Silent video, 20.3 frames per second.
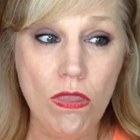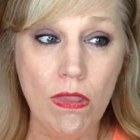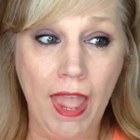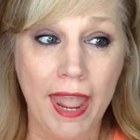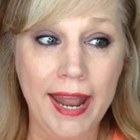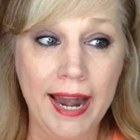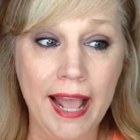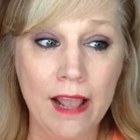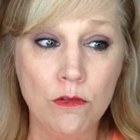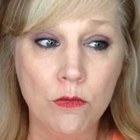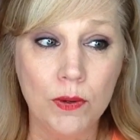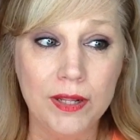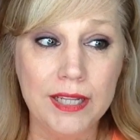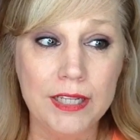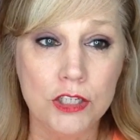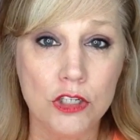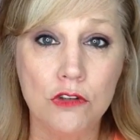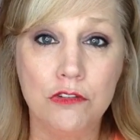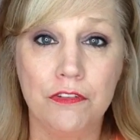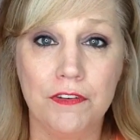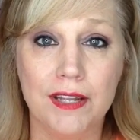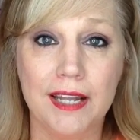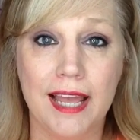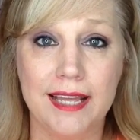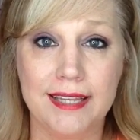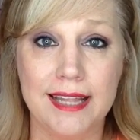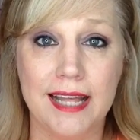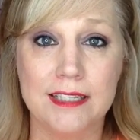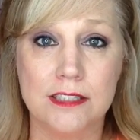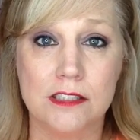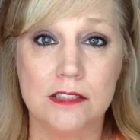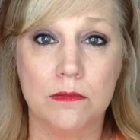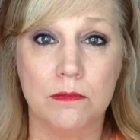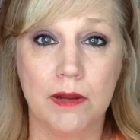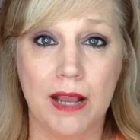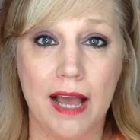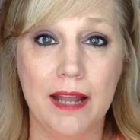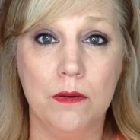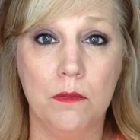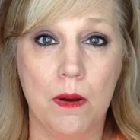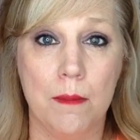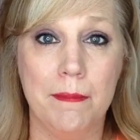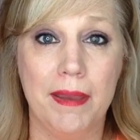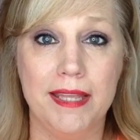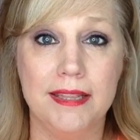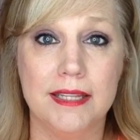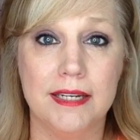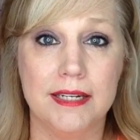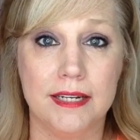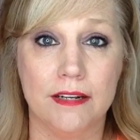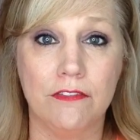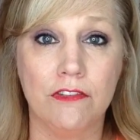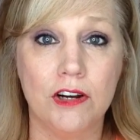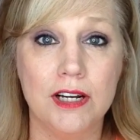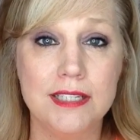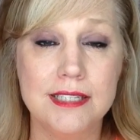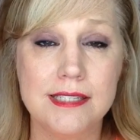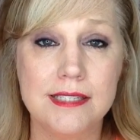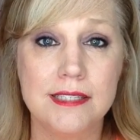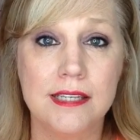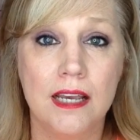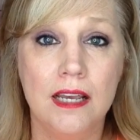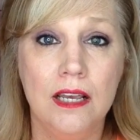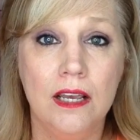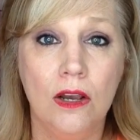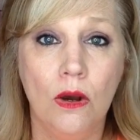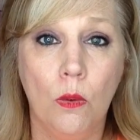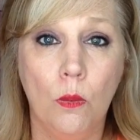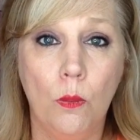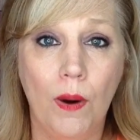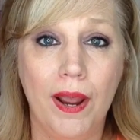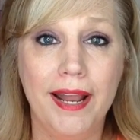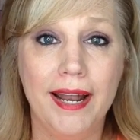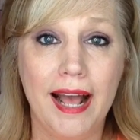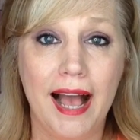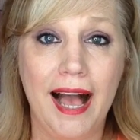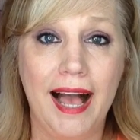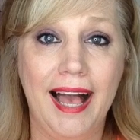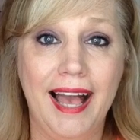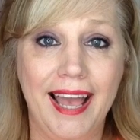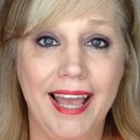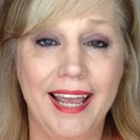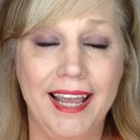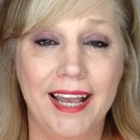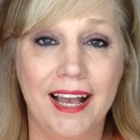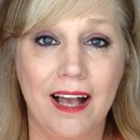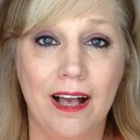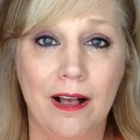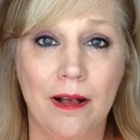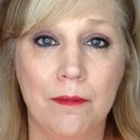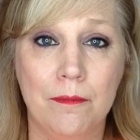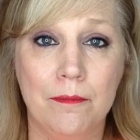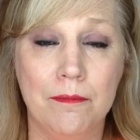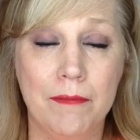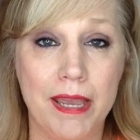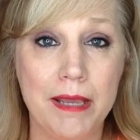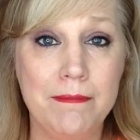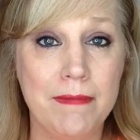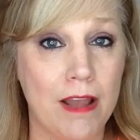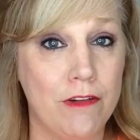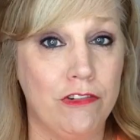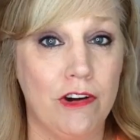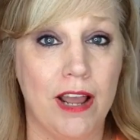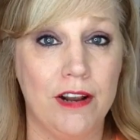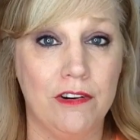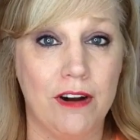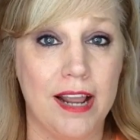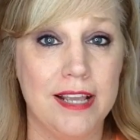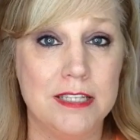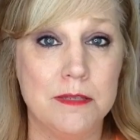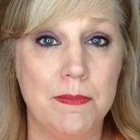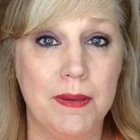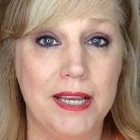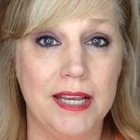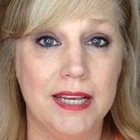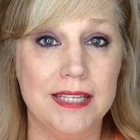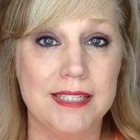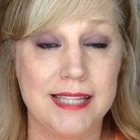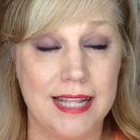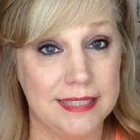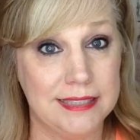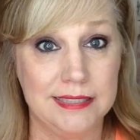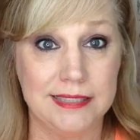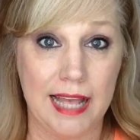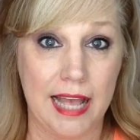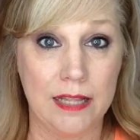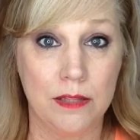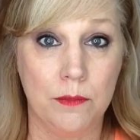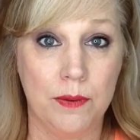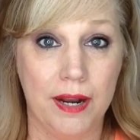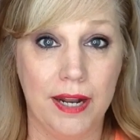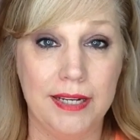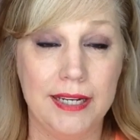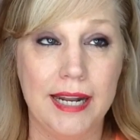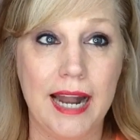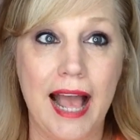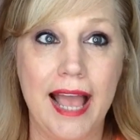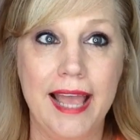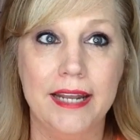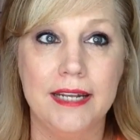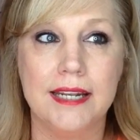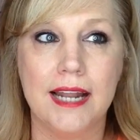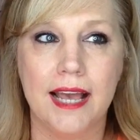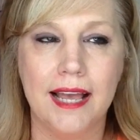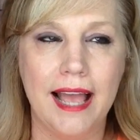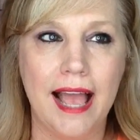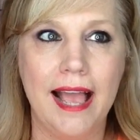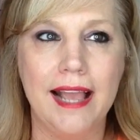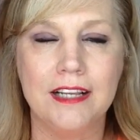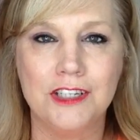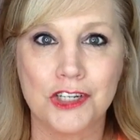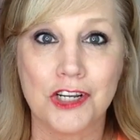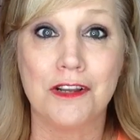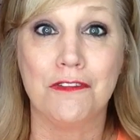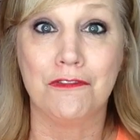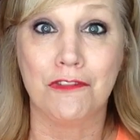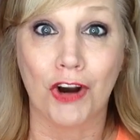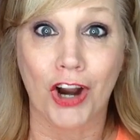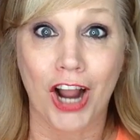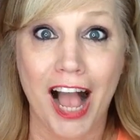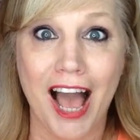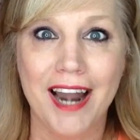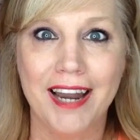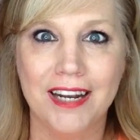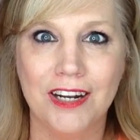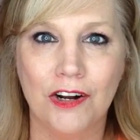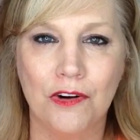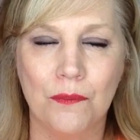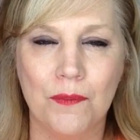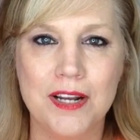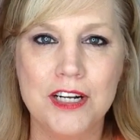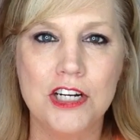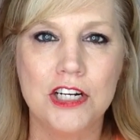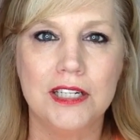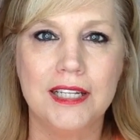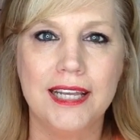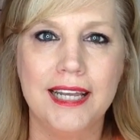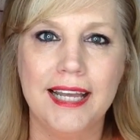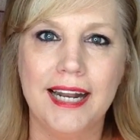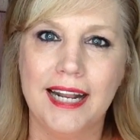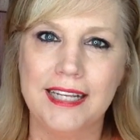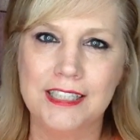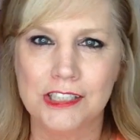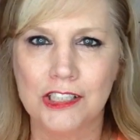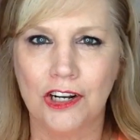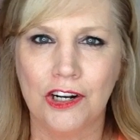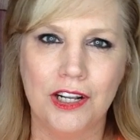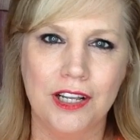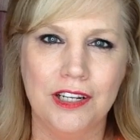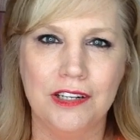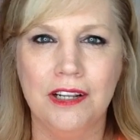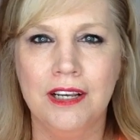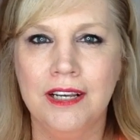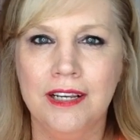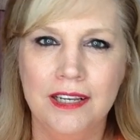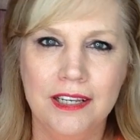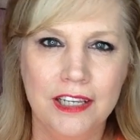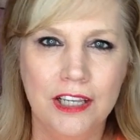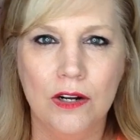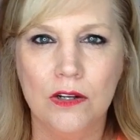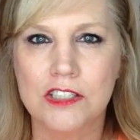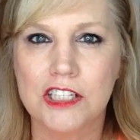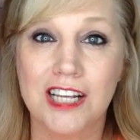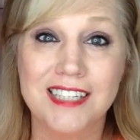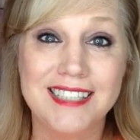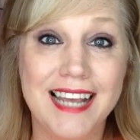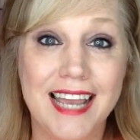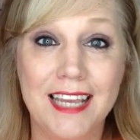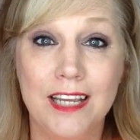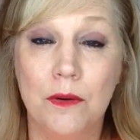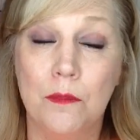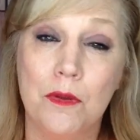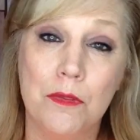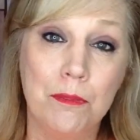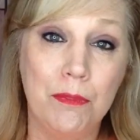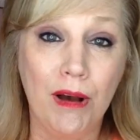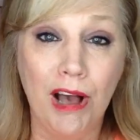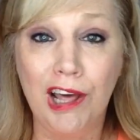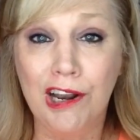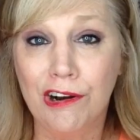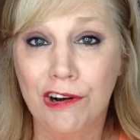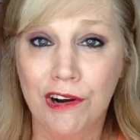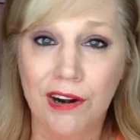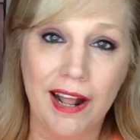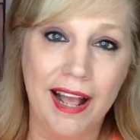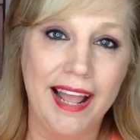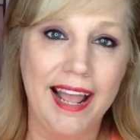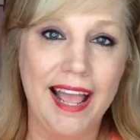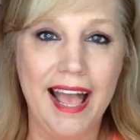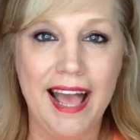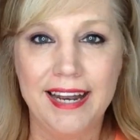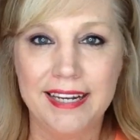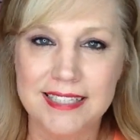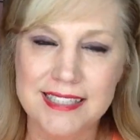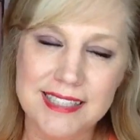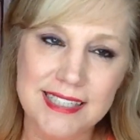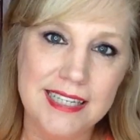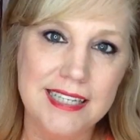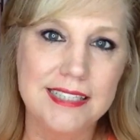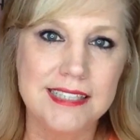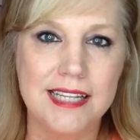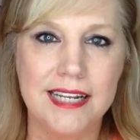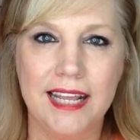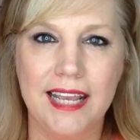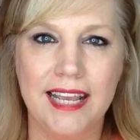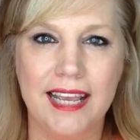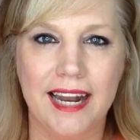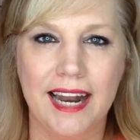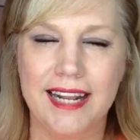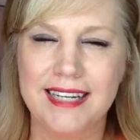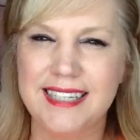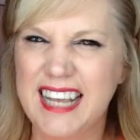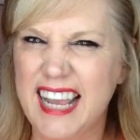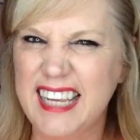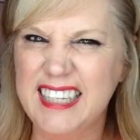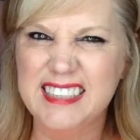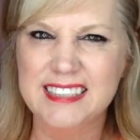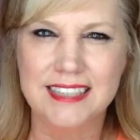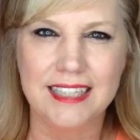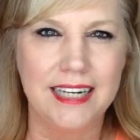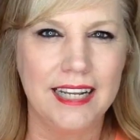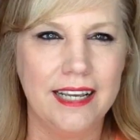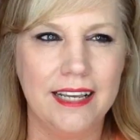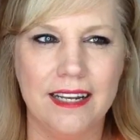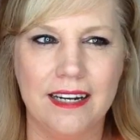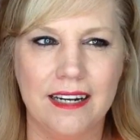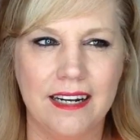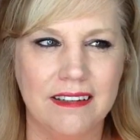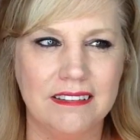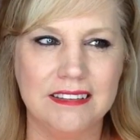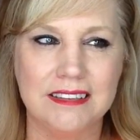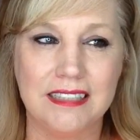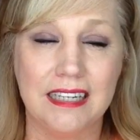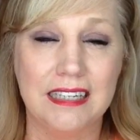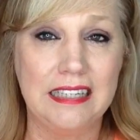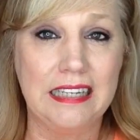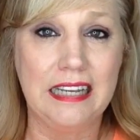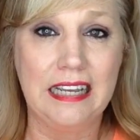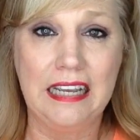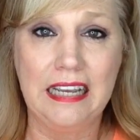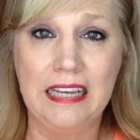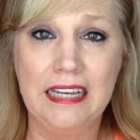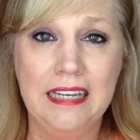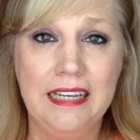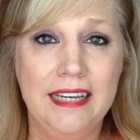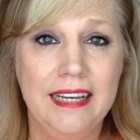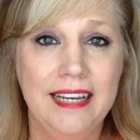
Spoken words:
And I really do feel like that's kind of what made the difference when I made my fried rice, because that's exactly what I did. I had actually forgot it originally, and I started, sauteing it with butter, and I added seasoning, and I tasted it, and I was like, eh.